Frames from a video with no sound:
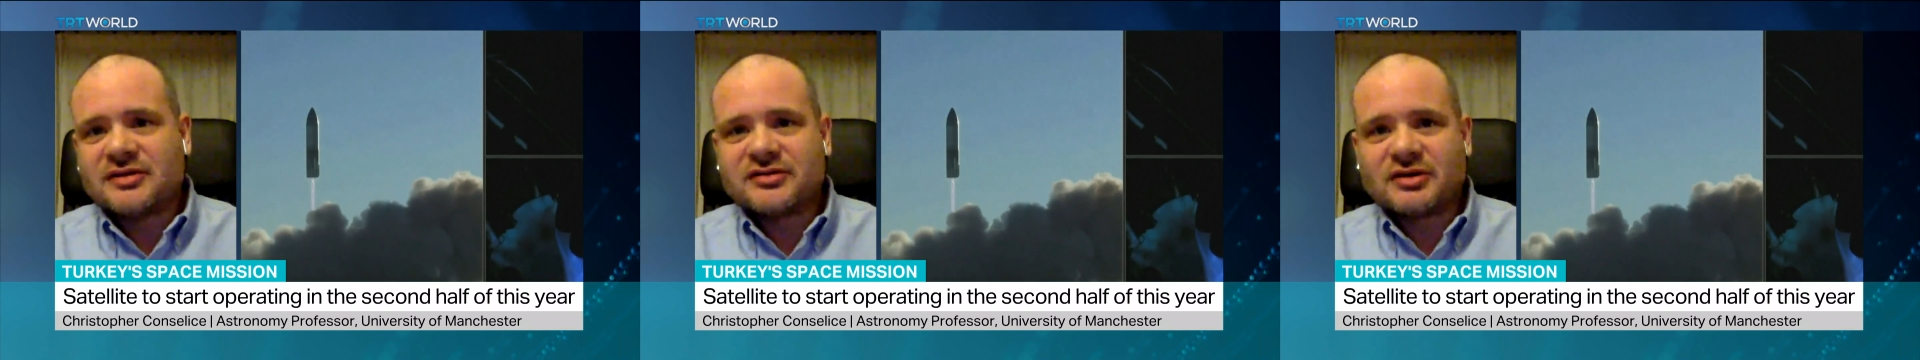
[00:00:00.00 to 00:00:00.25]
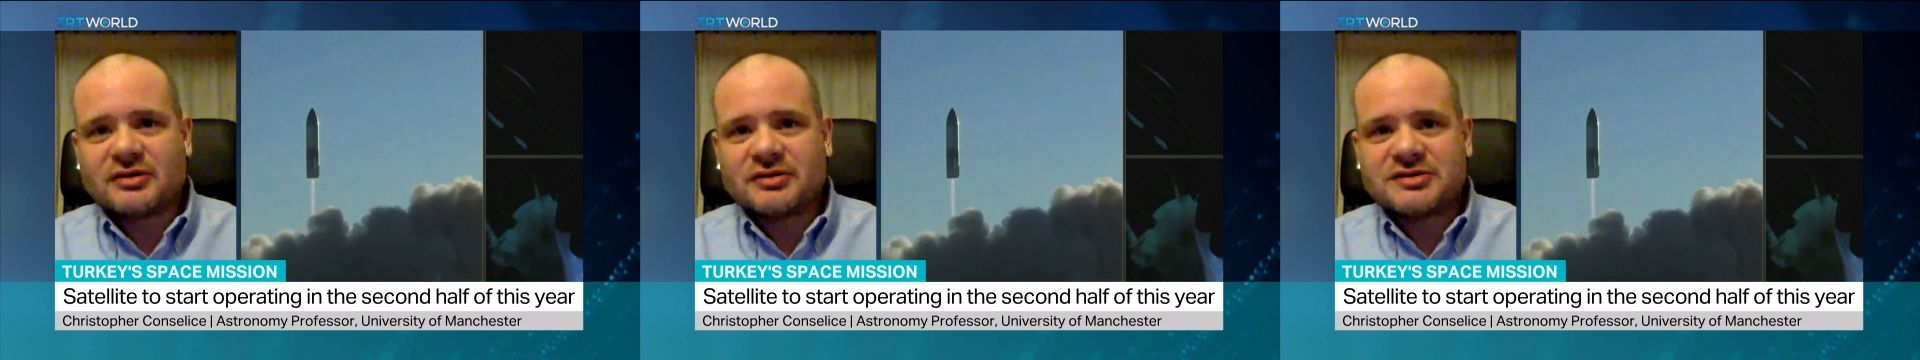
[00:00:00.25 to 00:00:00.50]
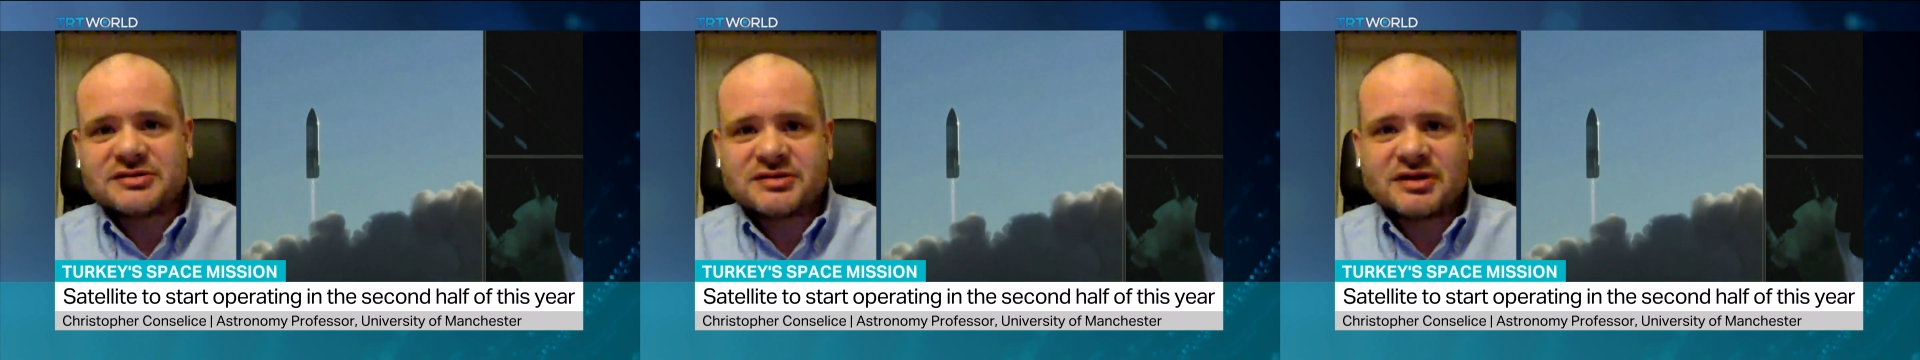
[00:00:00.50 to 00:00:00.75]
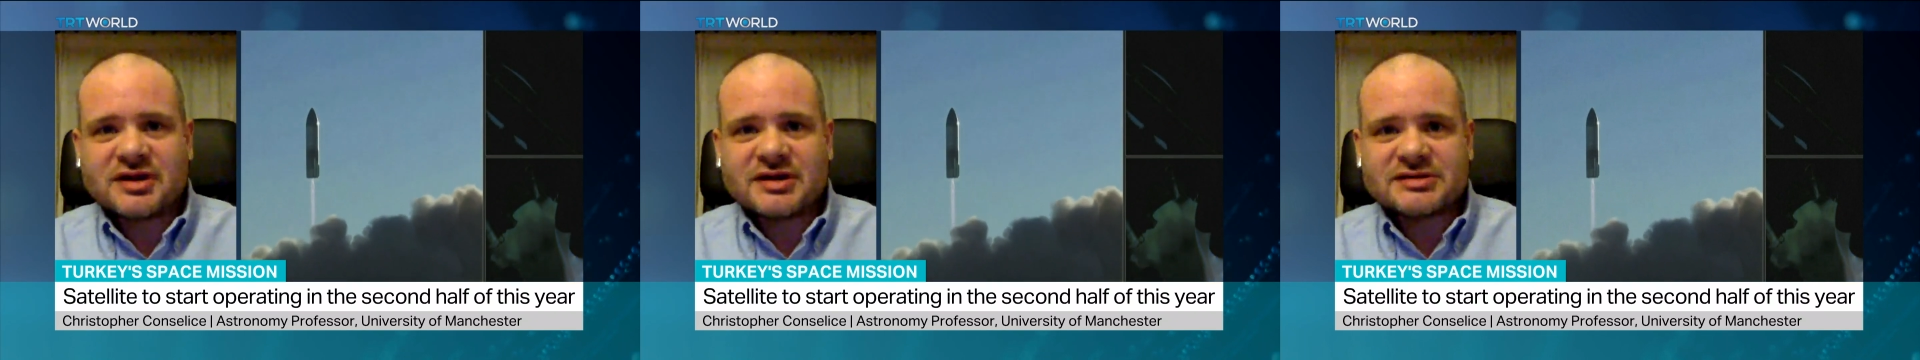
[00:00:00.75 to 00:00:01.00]
And so it's
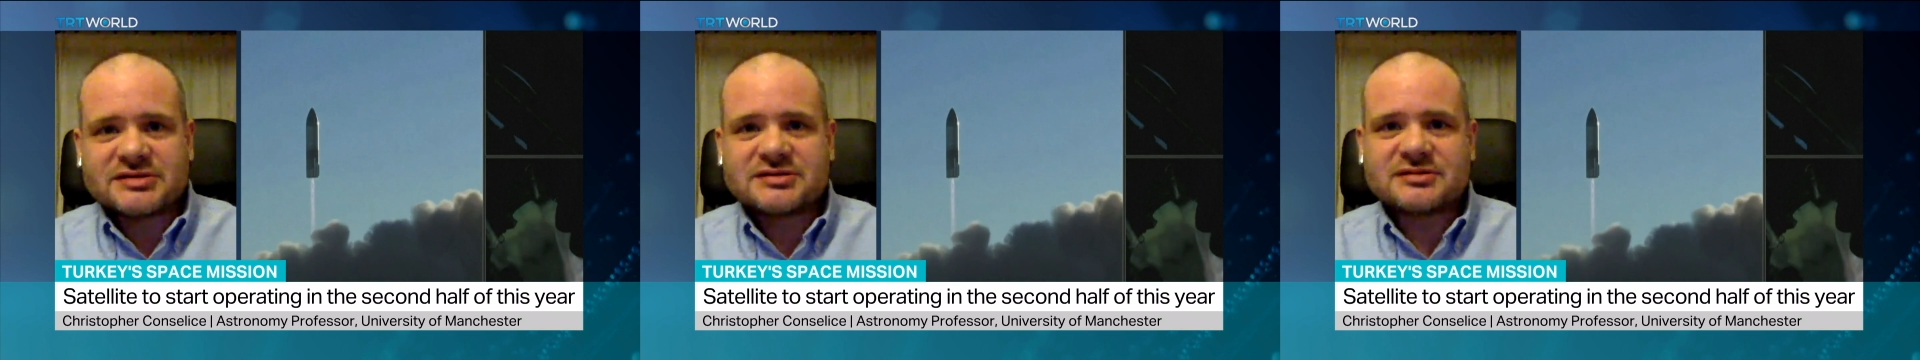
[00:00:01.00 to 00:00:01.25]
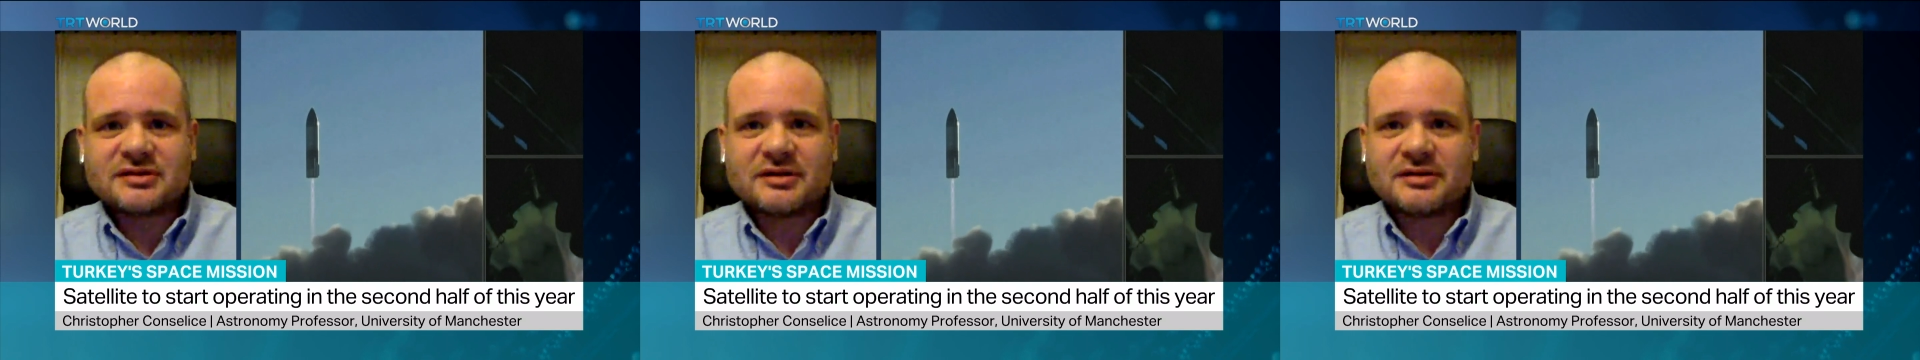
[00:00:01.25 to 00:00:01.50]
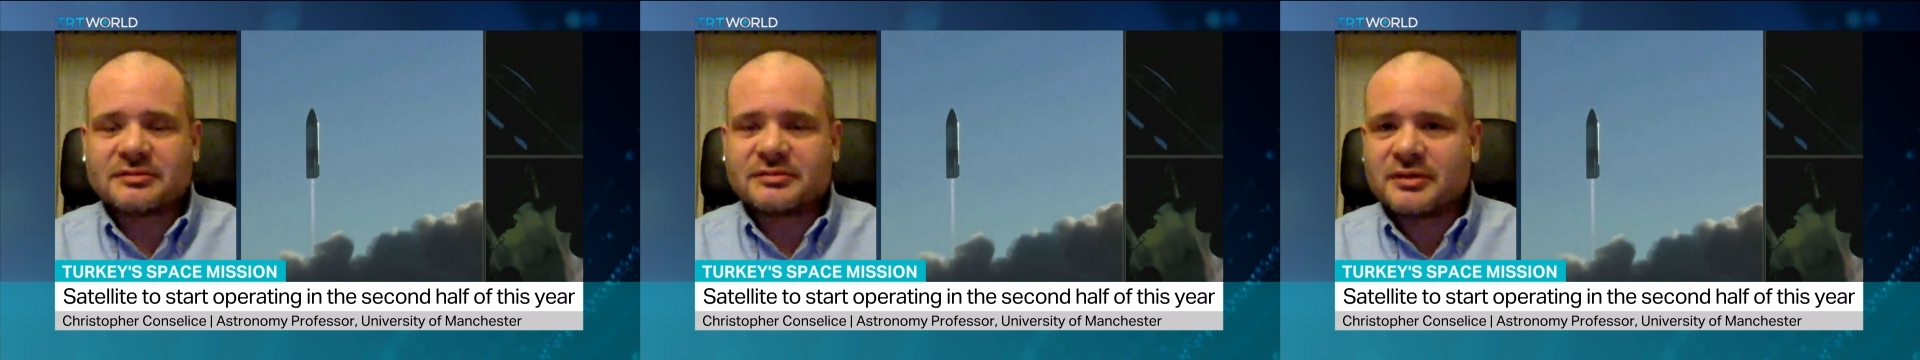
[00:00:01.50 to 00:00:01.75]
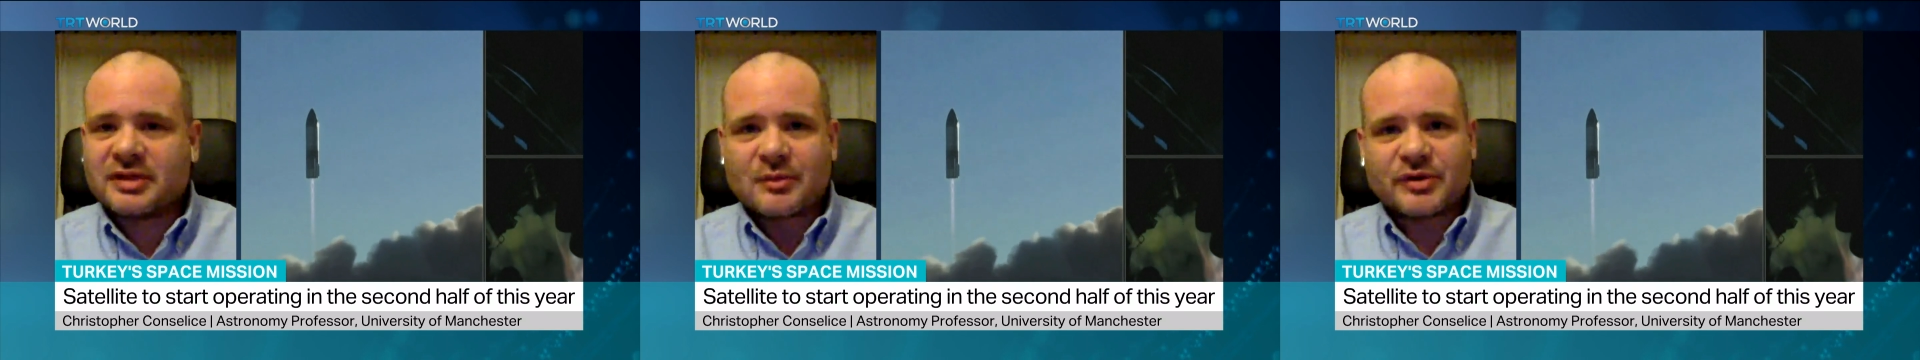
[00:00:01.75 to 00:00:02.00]
it's a nice uh,